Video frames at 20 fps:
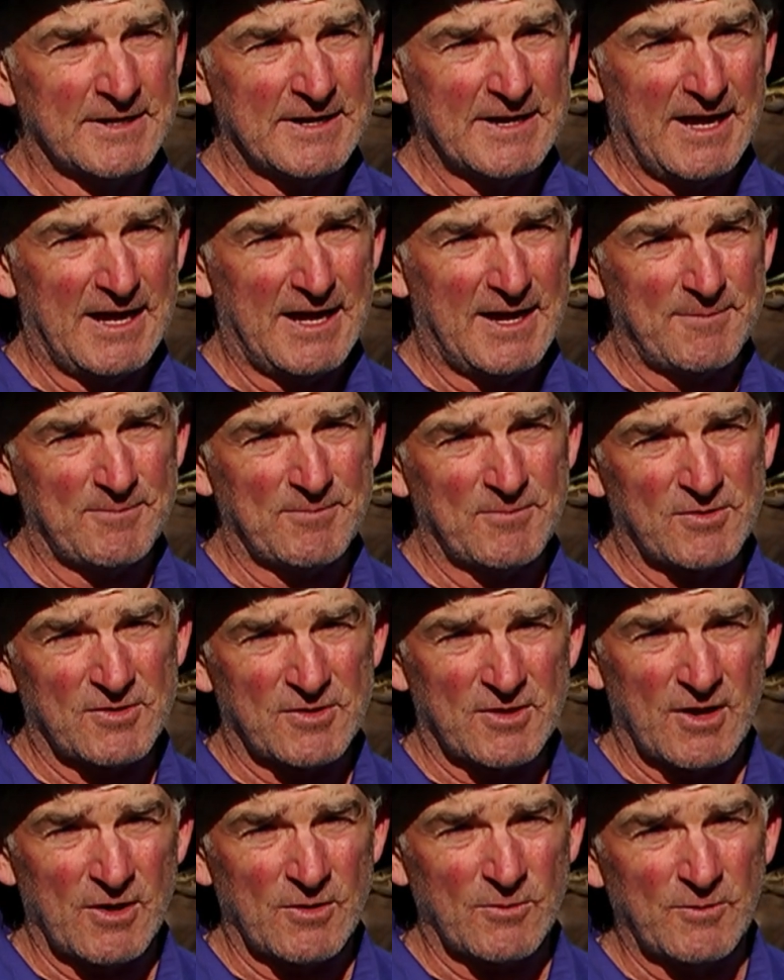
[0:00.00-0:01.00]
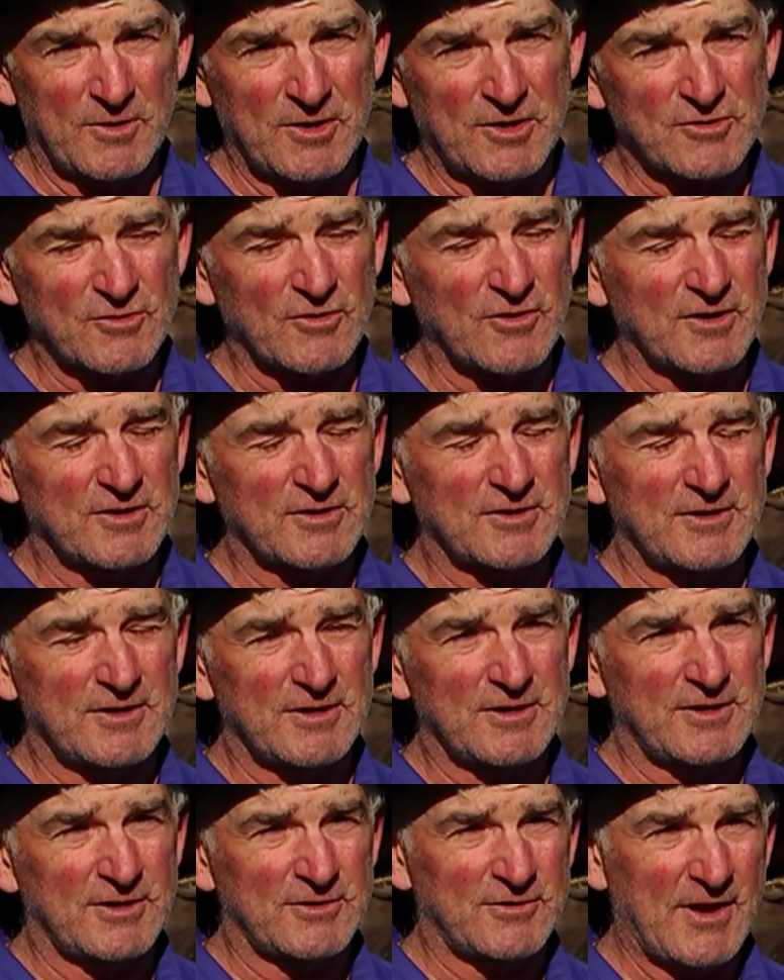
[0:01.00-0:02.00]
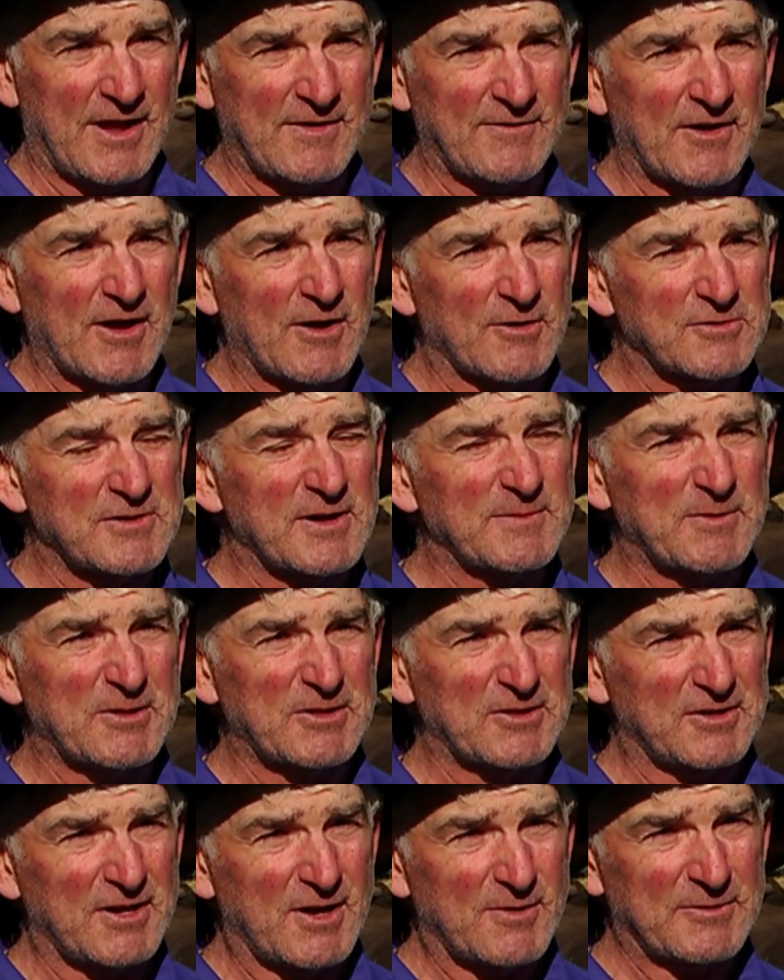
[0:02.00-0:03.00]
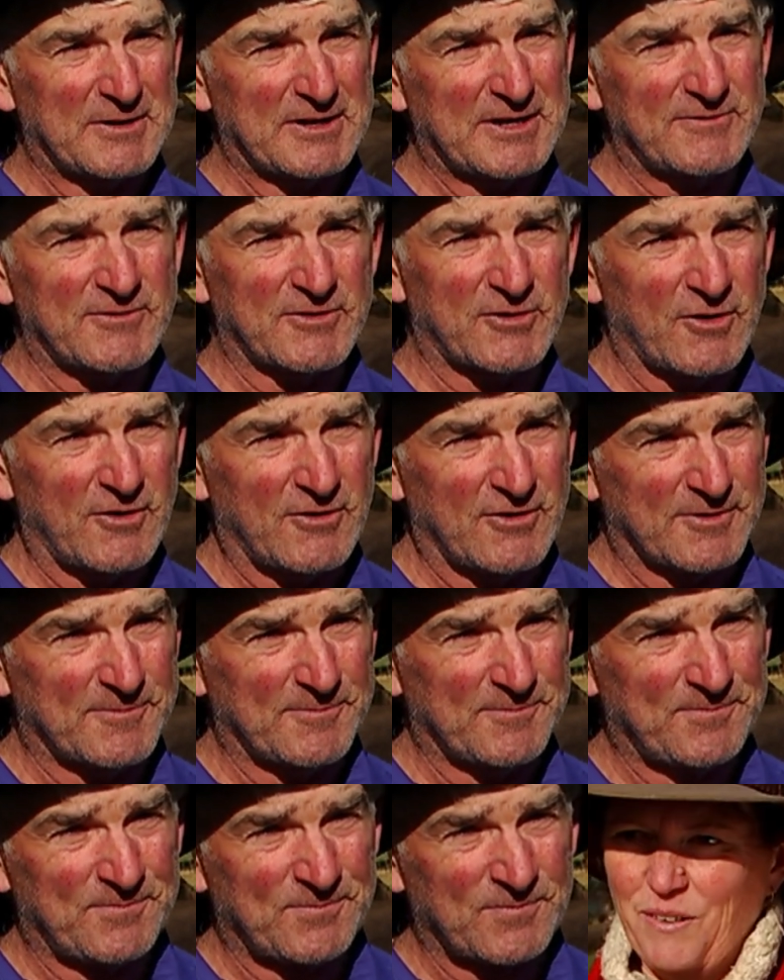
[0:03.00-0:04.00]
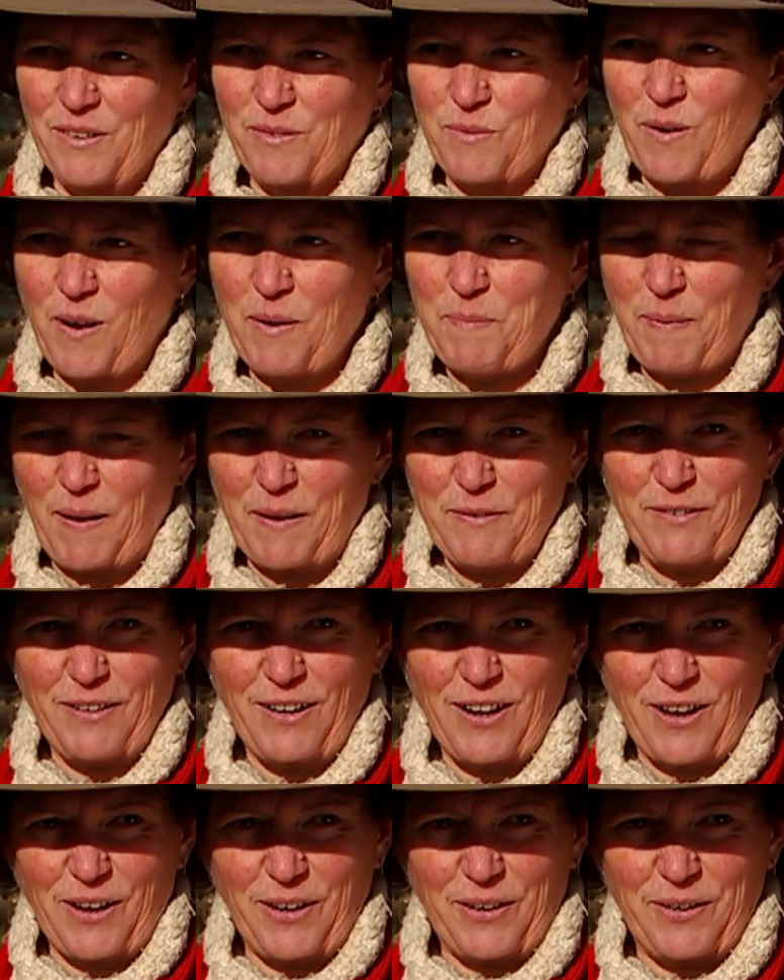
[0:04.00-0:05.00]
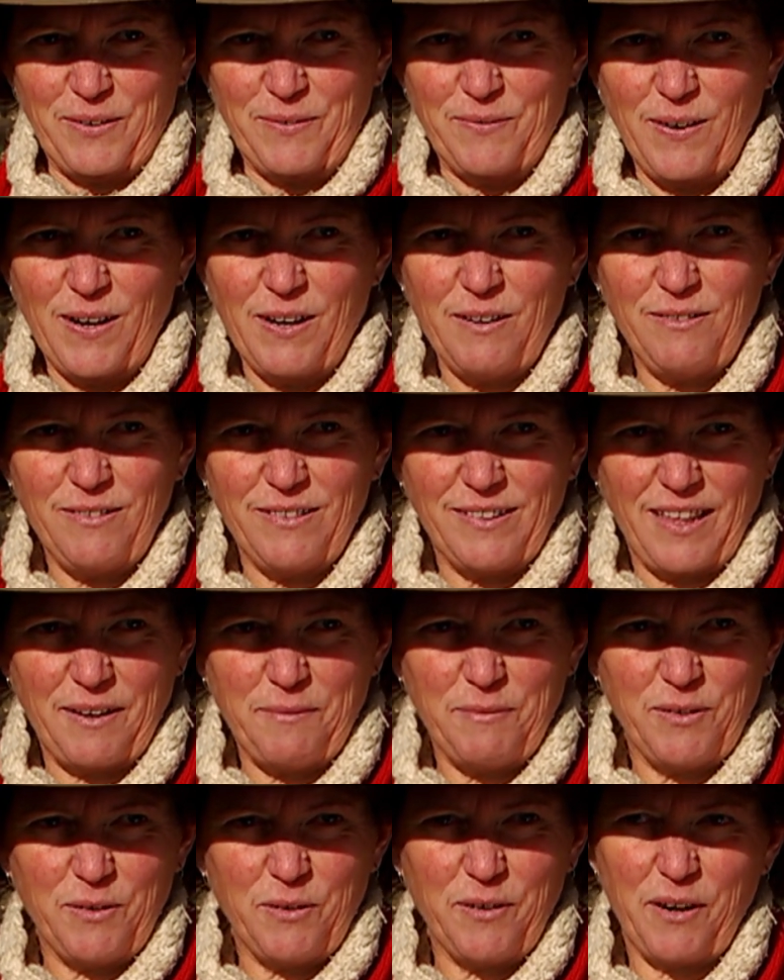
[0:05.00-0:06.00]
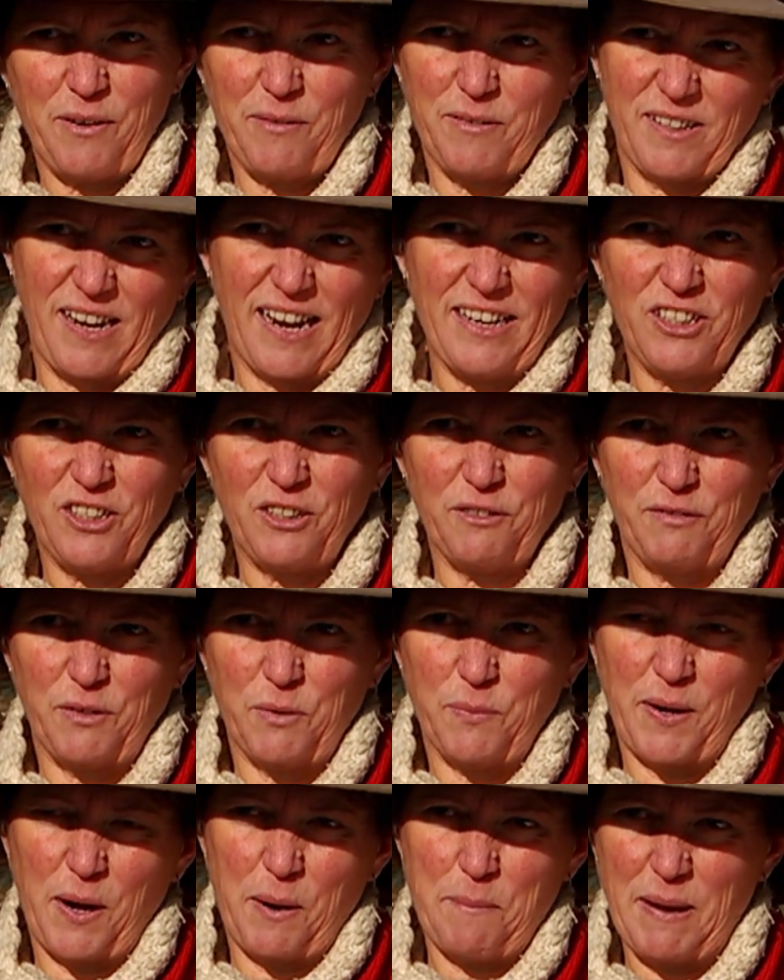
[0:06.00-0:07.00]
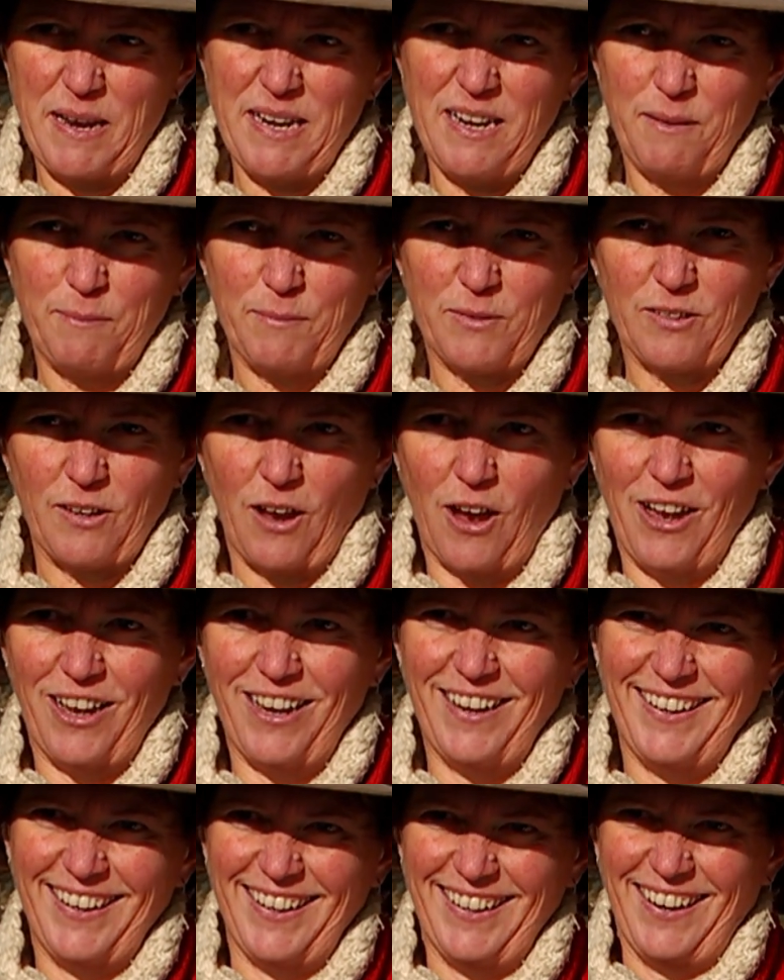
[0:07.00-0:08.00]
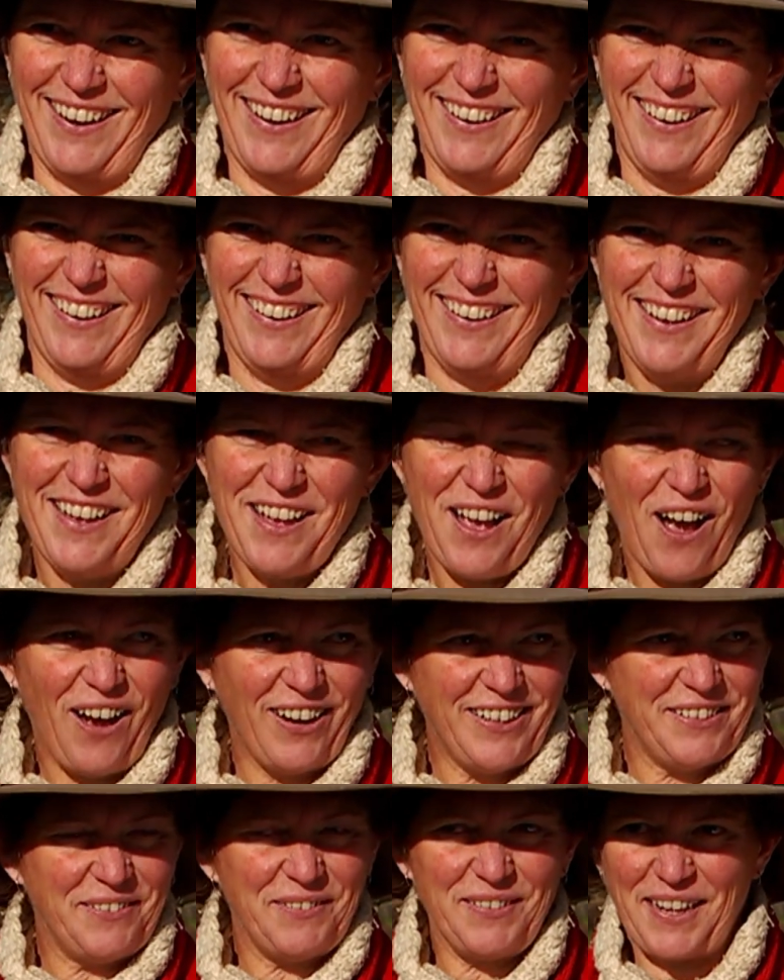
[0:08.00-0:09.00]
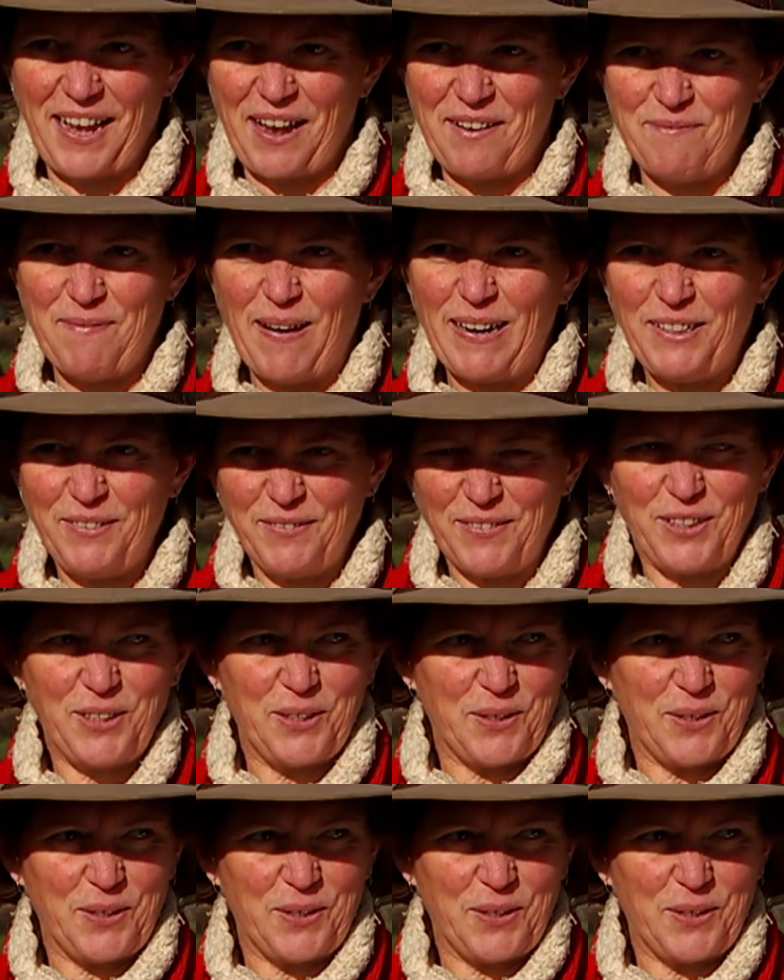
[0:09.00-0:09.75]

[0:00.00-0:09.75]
Um, so we decided to have a go at something that no one had ever tried. Why buffalo? Well, they were already attached to Phil when I met him, so I didn't really have much of a